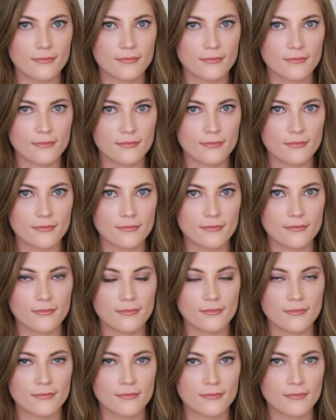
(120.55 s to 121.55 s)

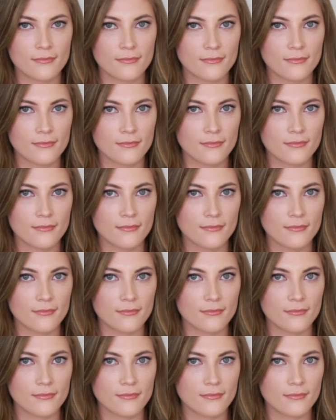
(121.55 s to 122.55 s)

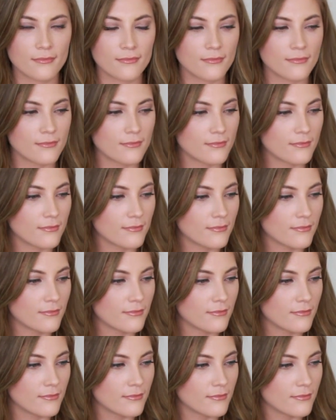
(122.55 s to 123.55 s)

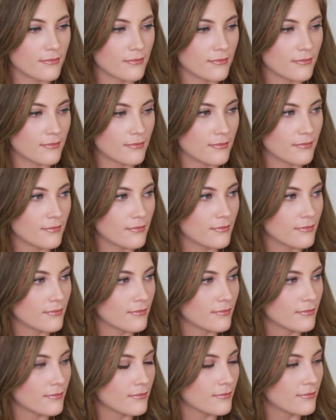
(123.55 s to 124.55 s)

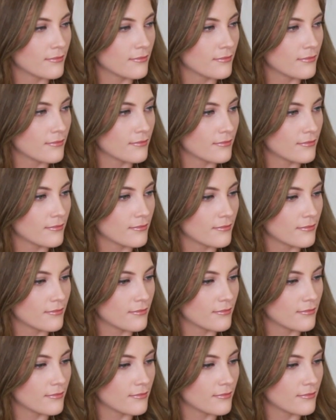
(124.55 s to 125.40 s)
(silent)